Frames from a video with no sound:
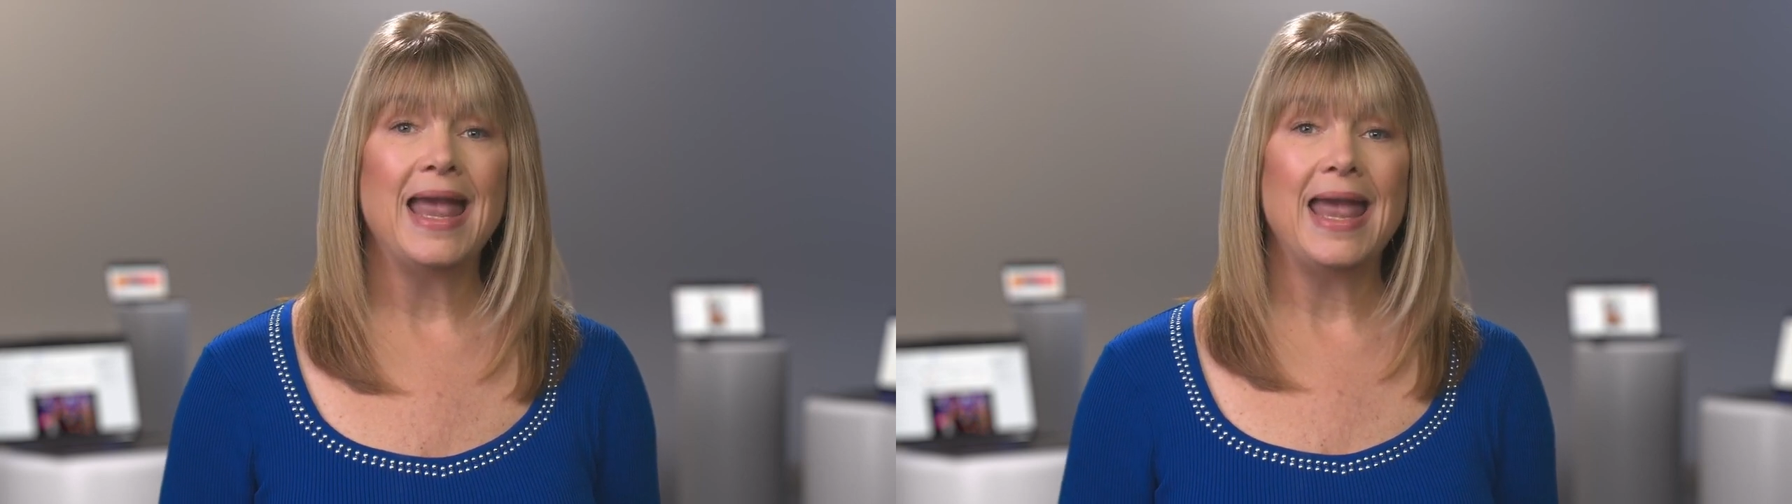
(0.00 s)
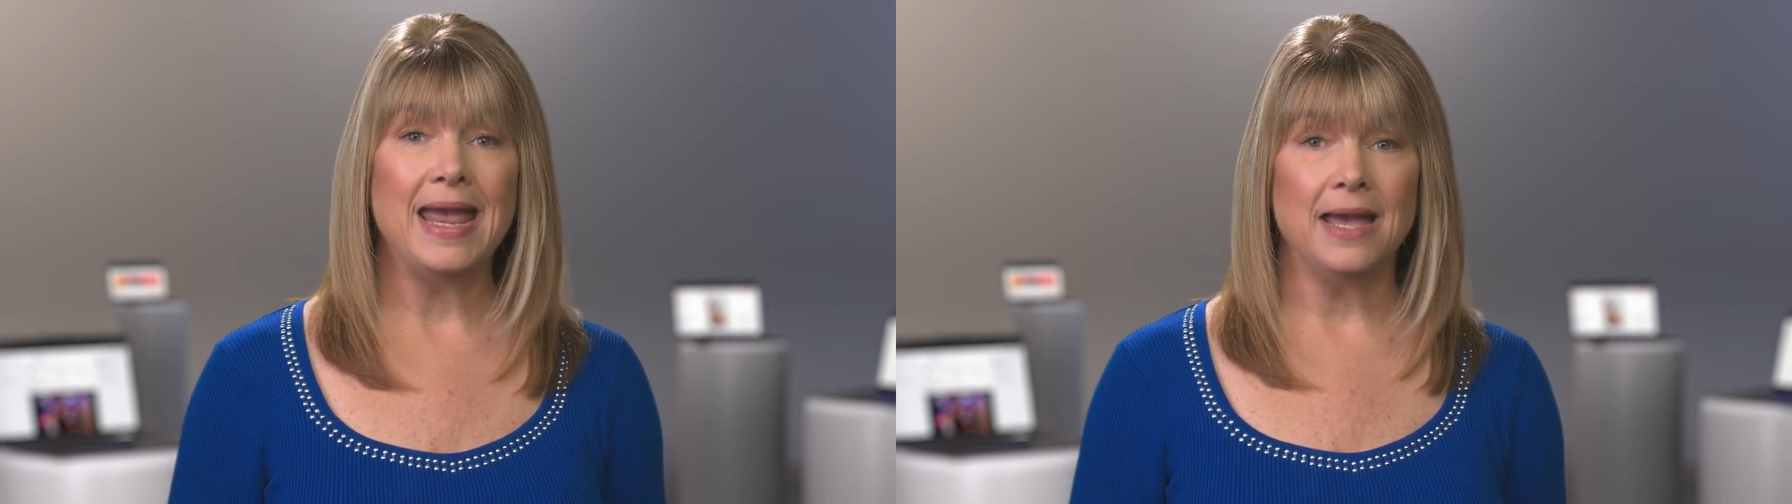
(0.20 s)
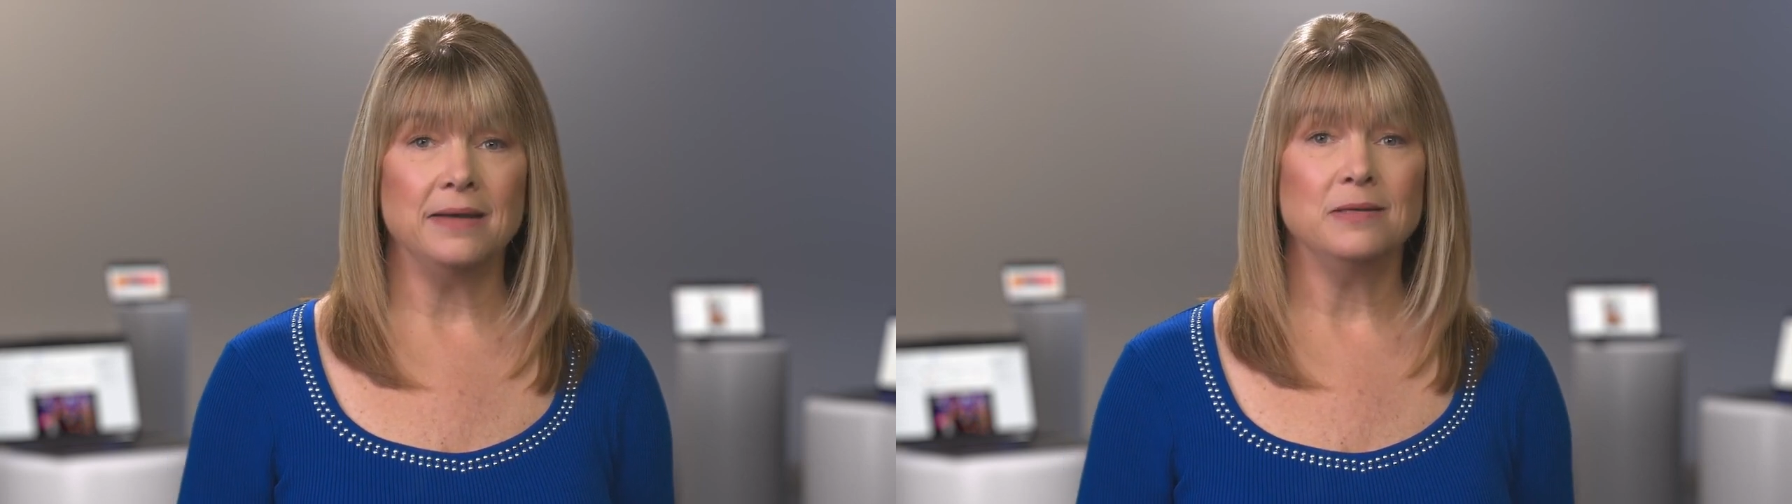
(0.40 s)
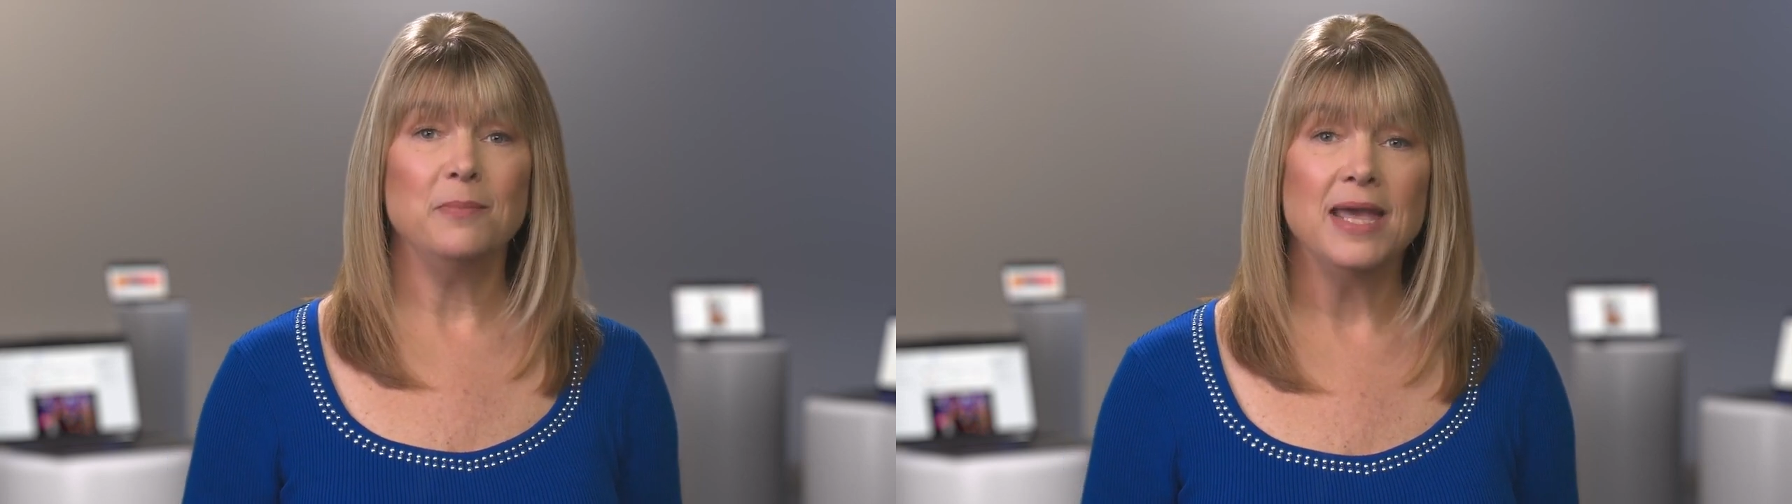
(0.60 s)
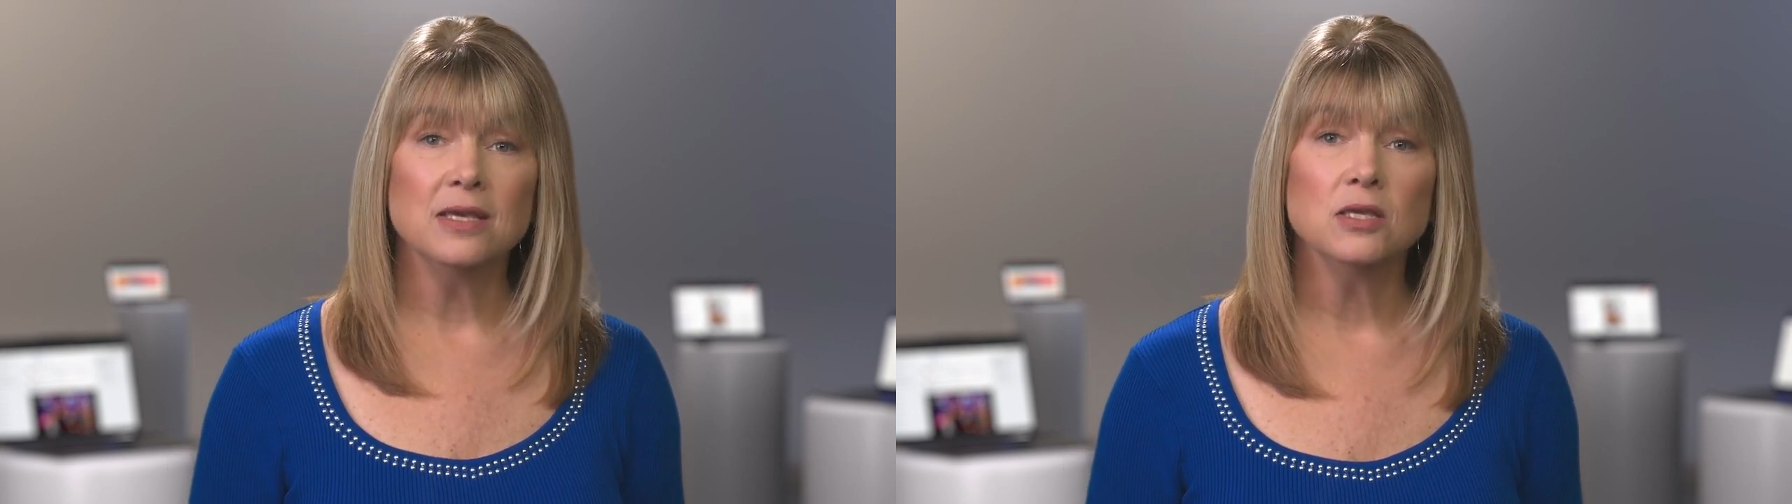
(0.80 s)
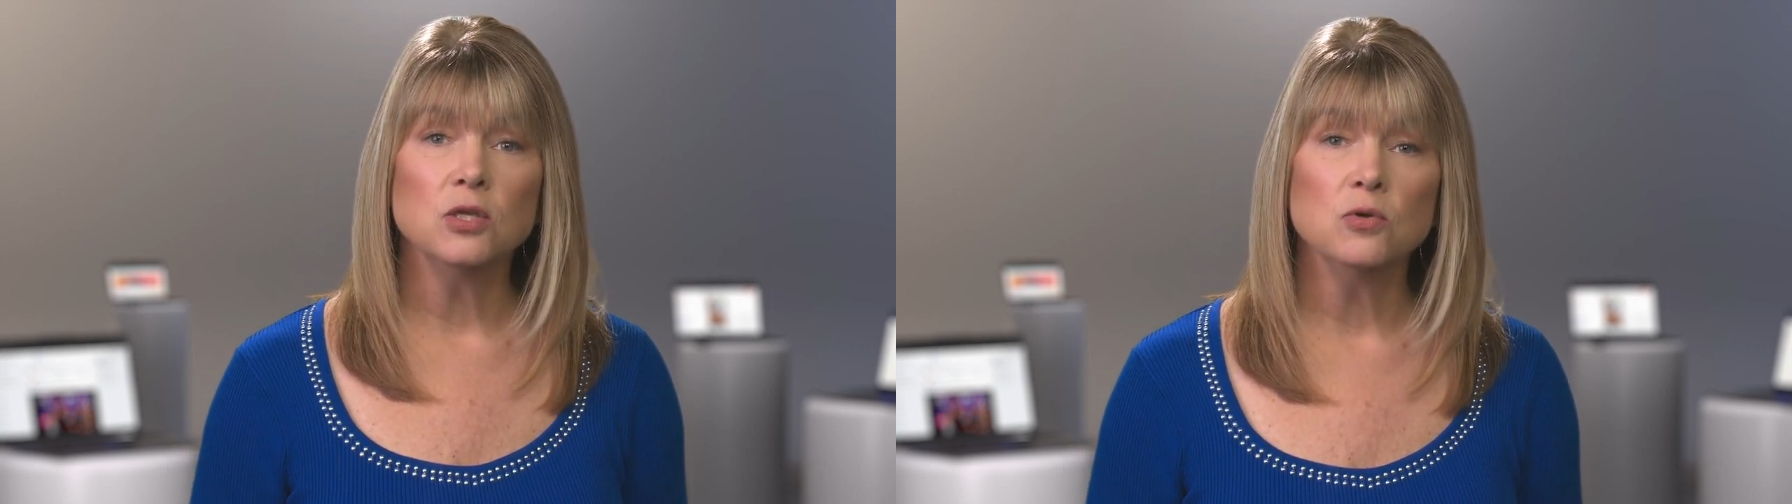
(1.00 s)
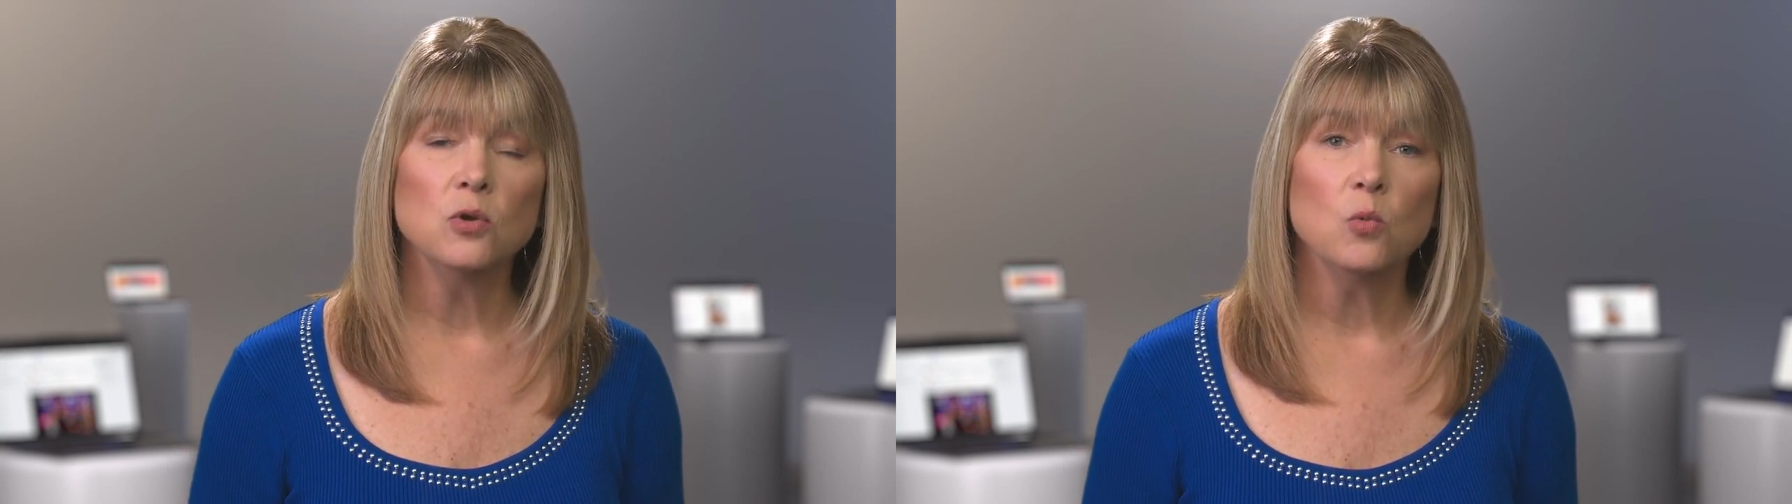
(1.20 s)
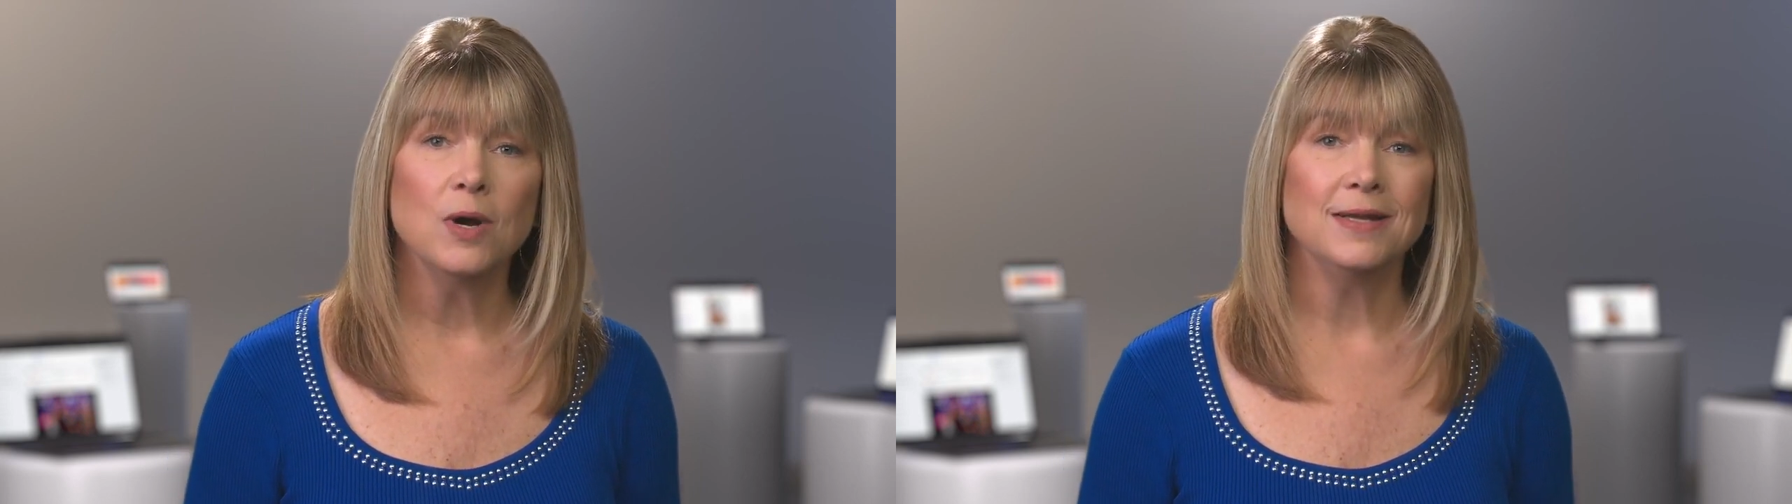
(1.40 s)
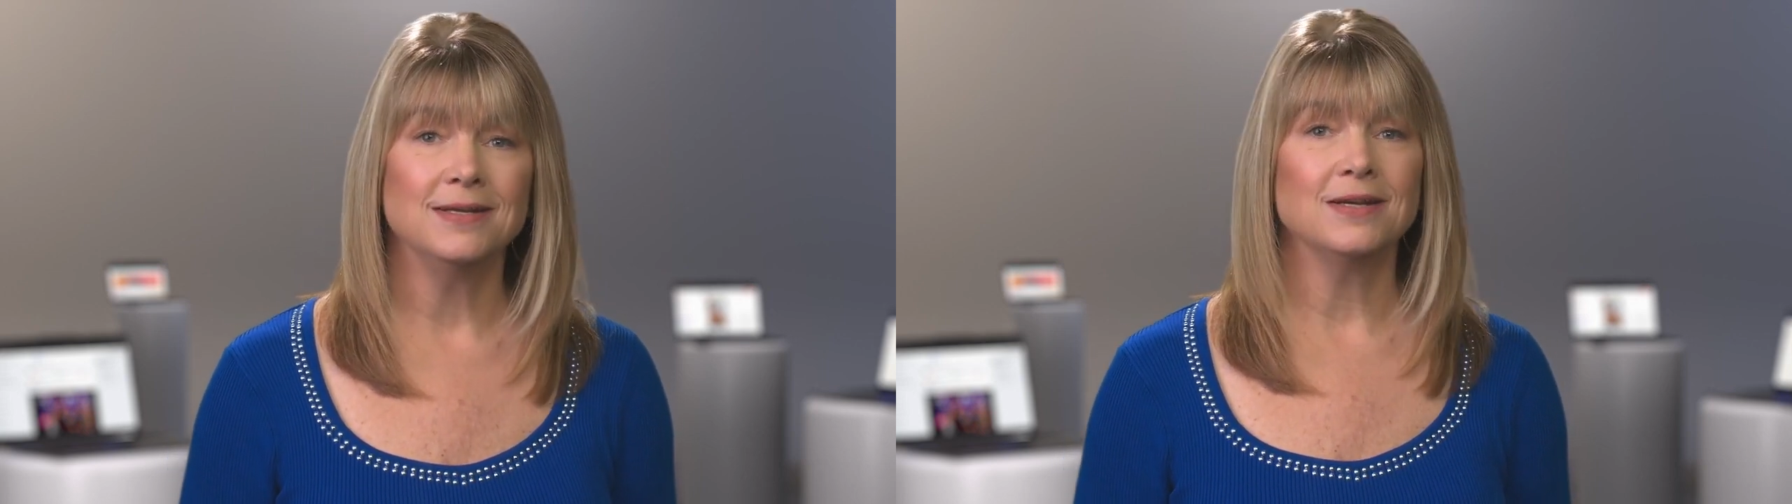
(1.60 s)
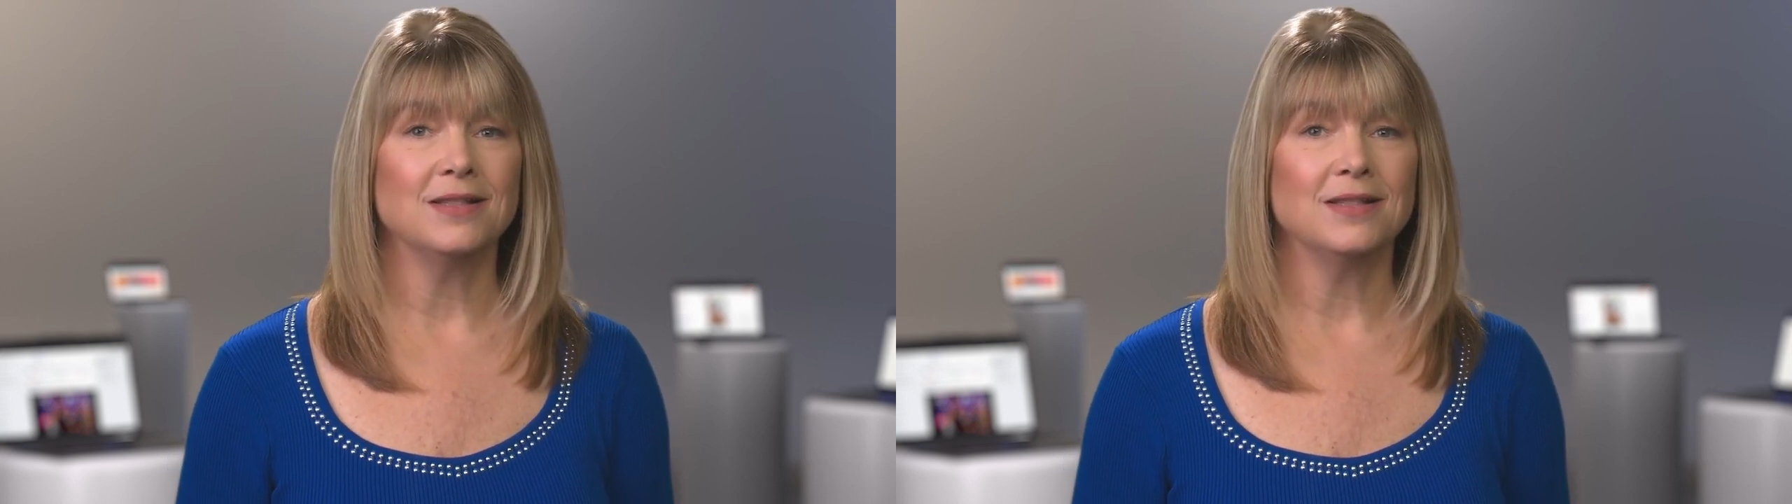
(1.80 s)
and making you the one